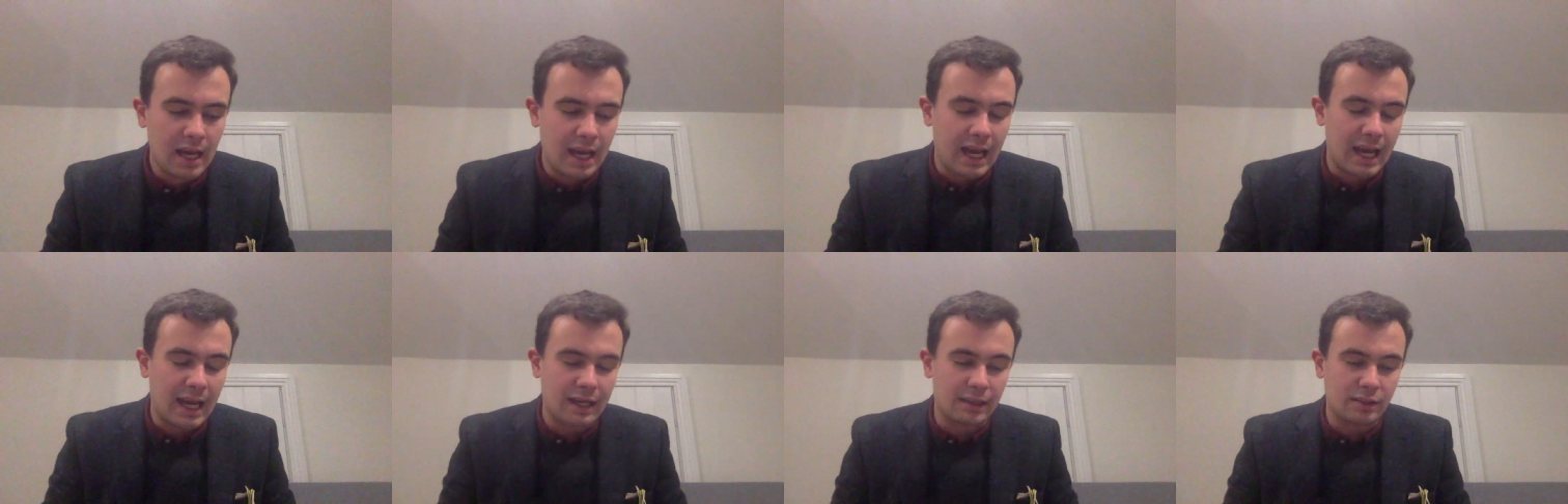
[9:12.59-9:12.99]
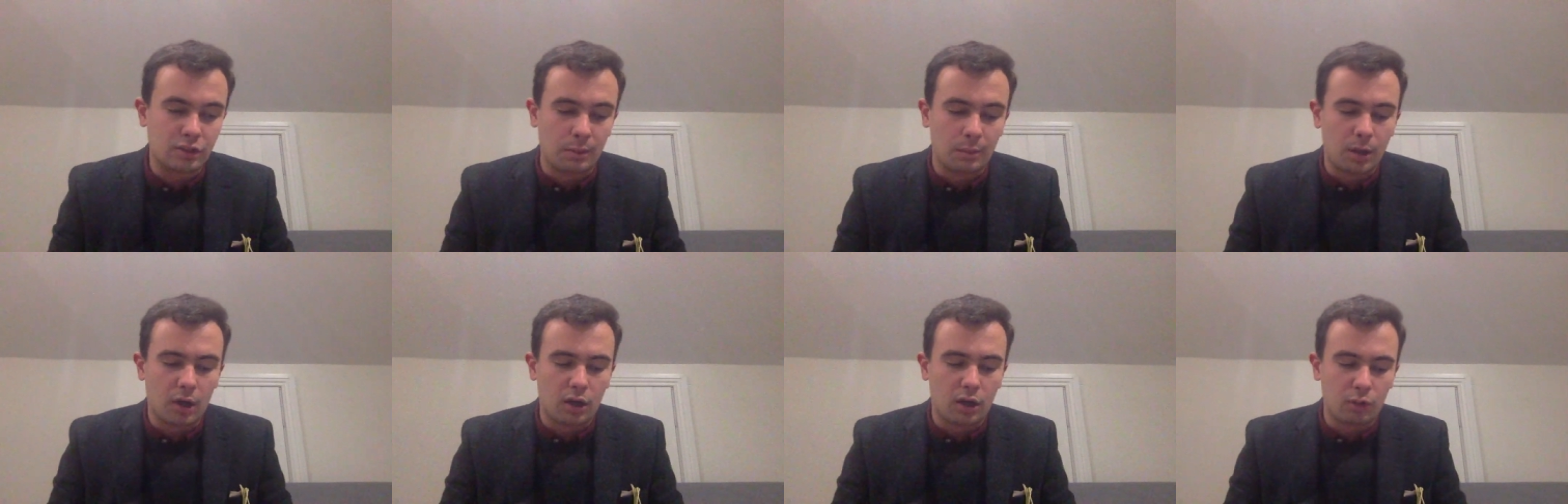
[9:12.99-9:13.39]
uh,
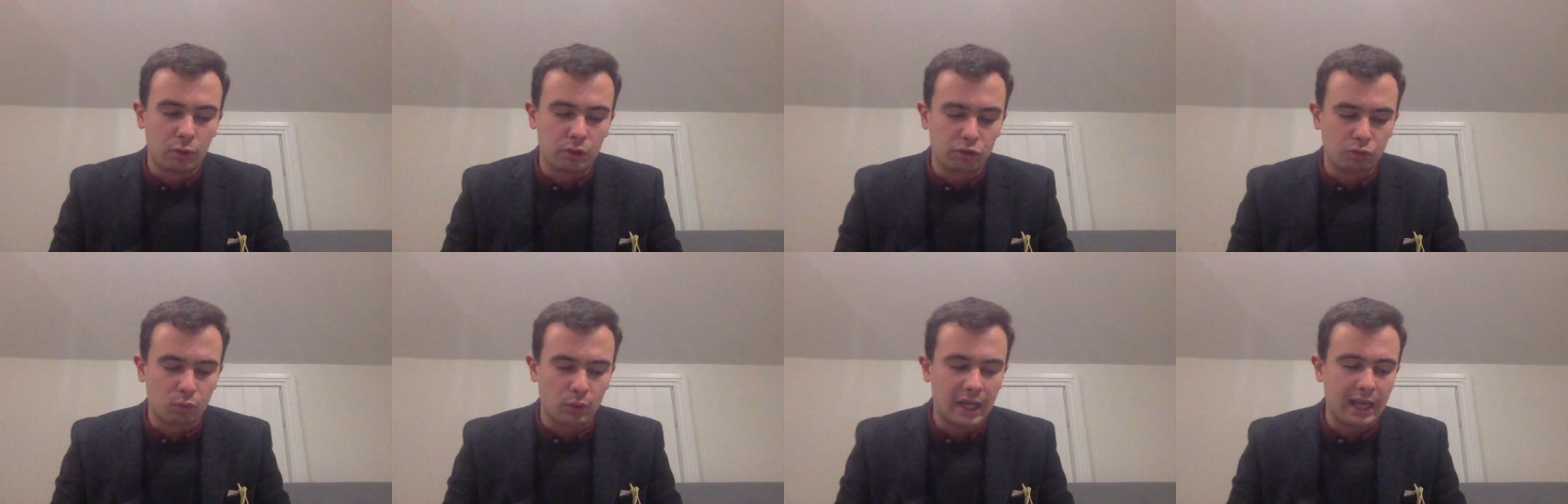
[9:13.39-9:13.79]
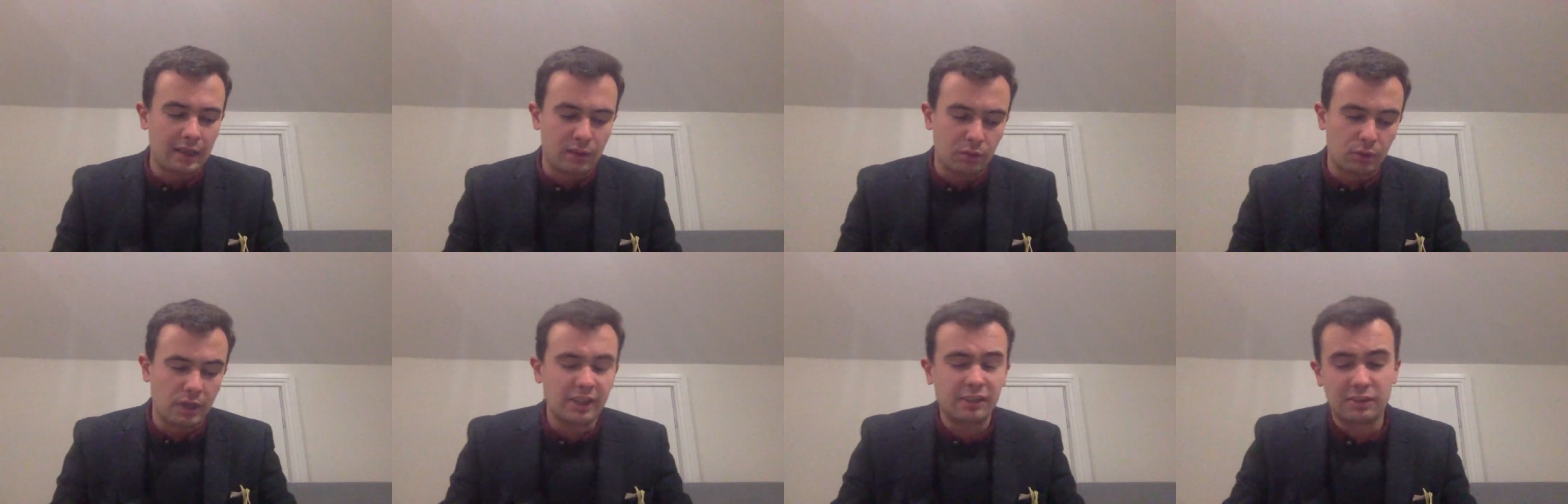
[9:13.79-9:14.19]
tomorrow as well,
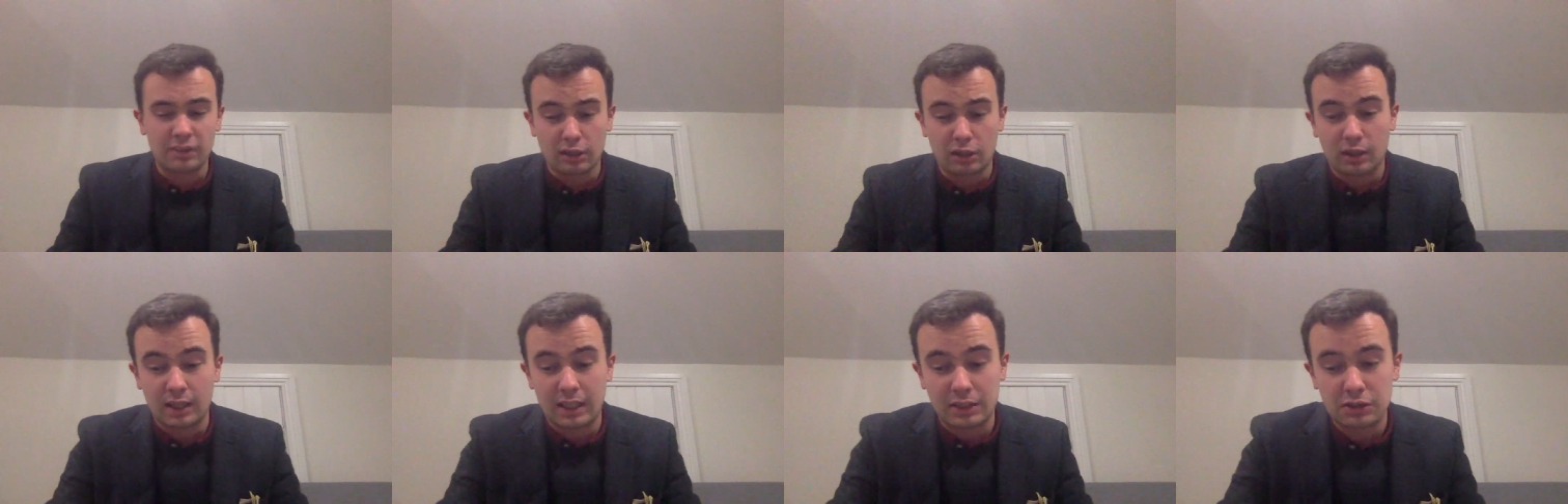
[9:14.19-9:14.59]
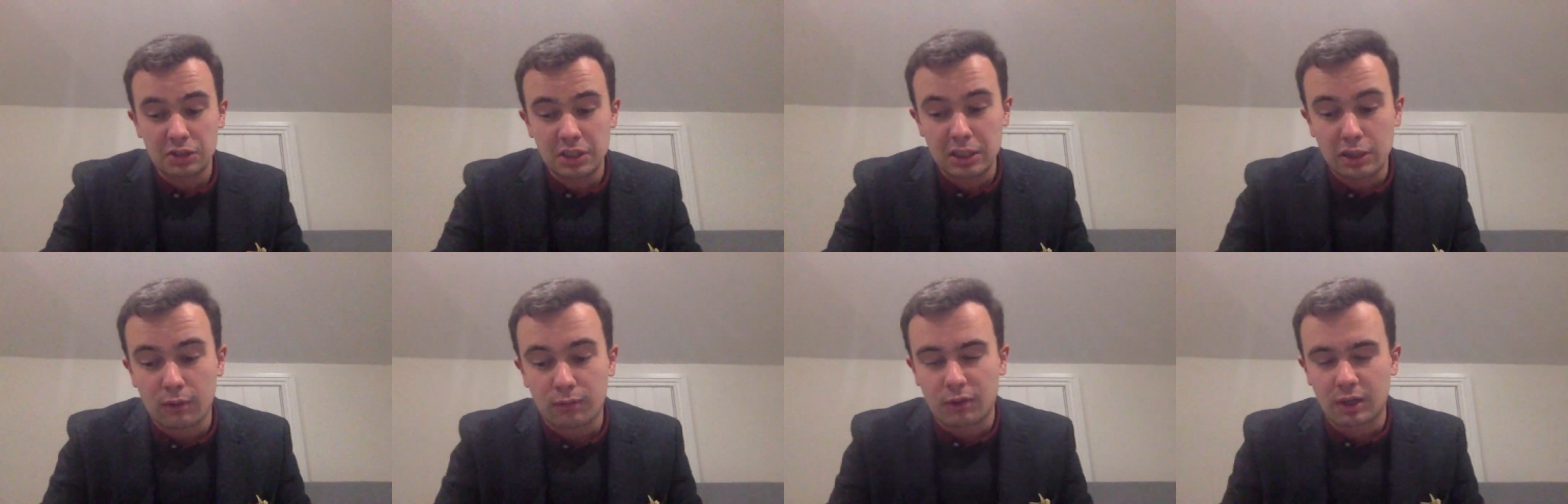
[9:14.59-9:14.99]
a race that I'll
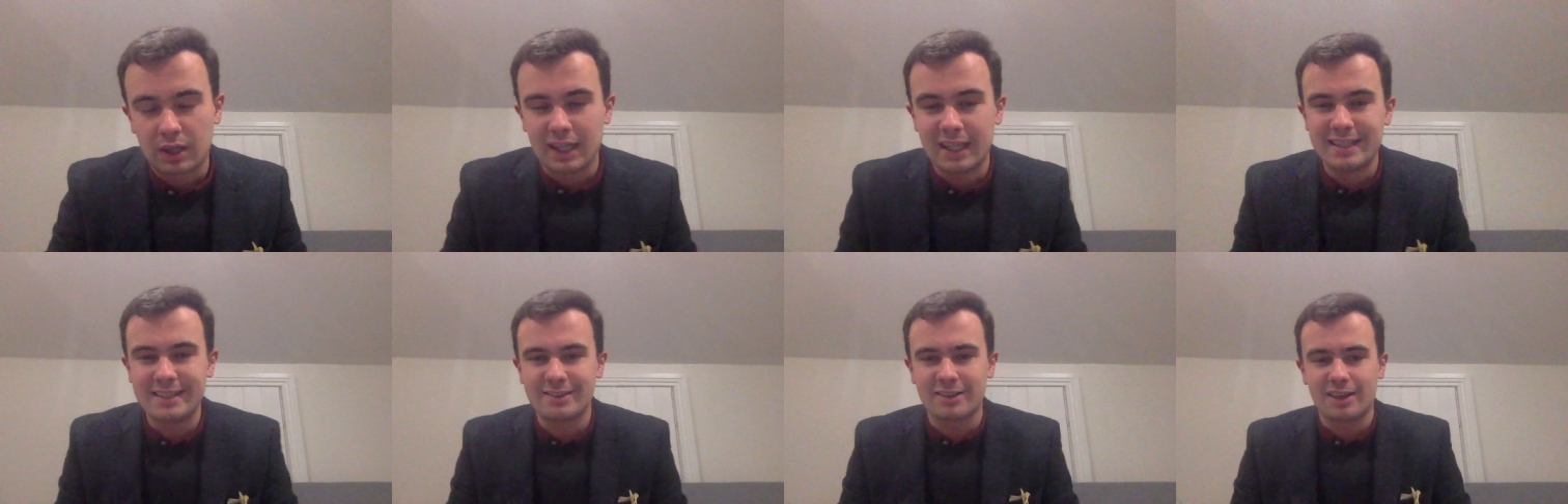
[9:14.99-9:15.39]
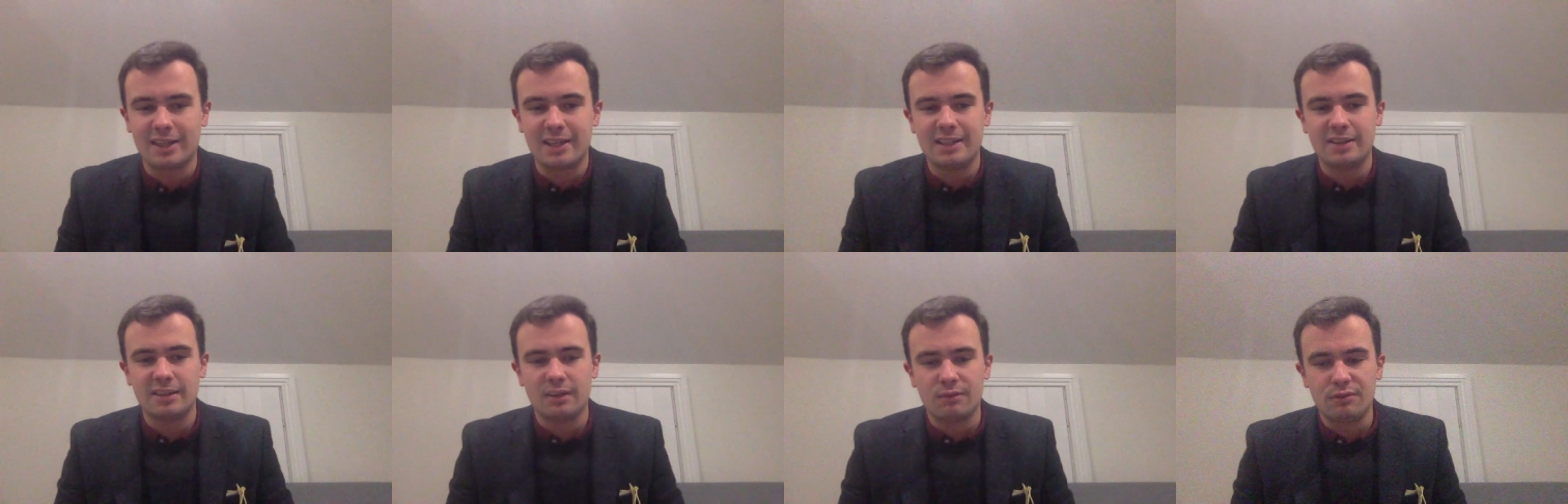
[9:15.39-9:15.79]
actually cover later
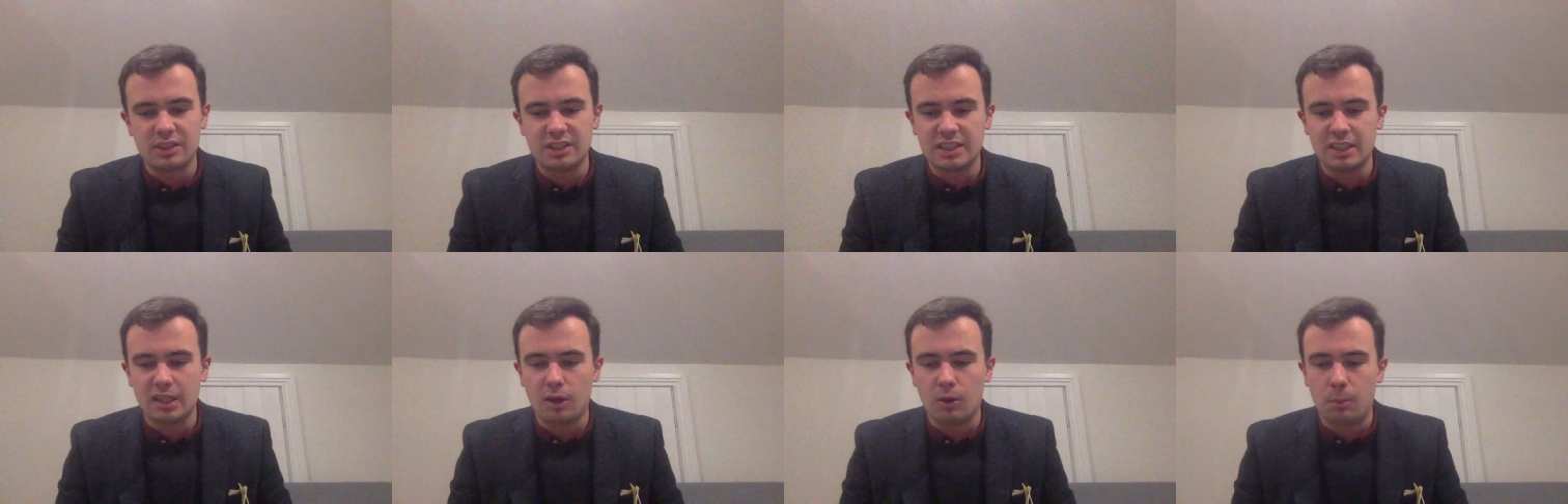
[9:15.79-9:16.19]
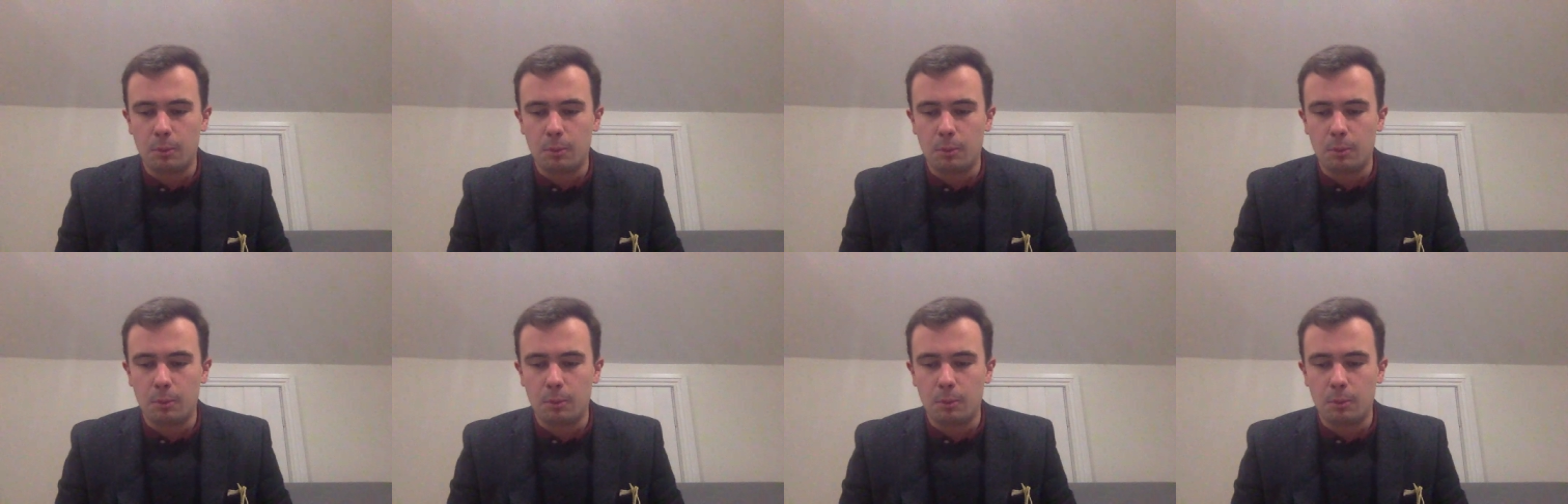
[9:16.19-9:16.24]
in the video.